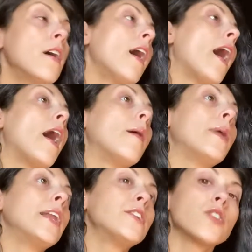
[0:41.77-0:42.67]

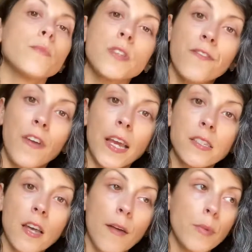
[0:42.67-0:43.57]
And in terms of face,
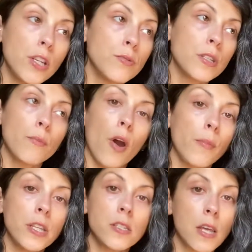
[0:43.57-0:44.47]
I've been using
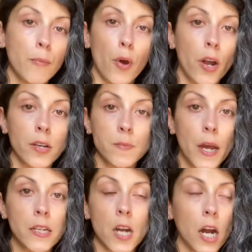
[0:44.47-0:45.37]
probably the same products my
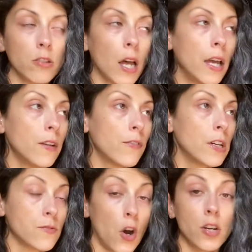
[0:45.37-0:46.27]
entire life
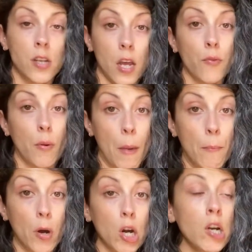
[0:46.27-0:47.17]
as far as I can
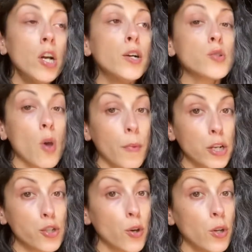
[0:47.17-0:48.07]
remember. So I'm going to
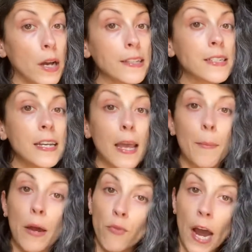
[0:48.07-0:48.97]
show you guys today
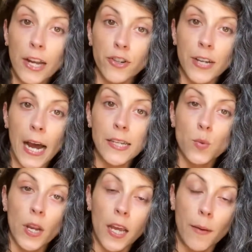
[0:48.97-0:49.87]
my ride or dies
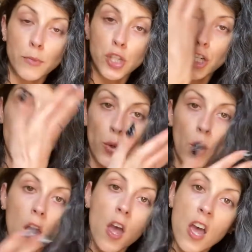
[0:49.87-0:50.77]
when it comes to
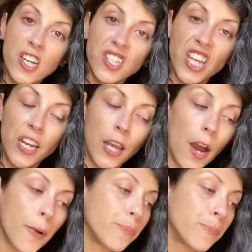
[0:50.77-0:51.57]
skincare.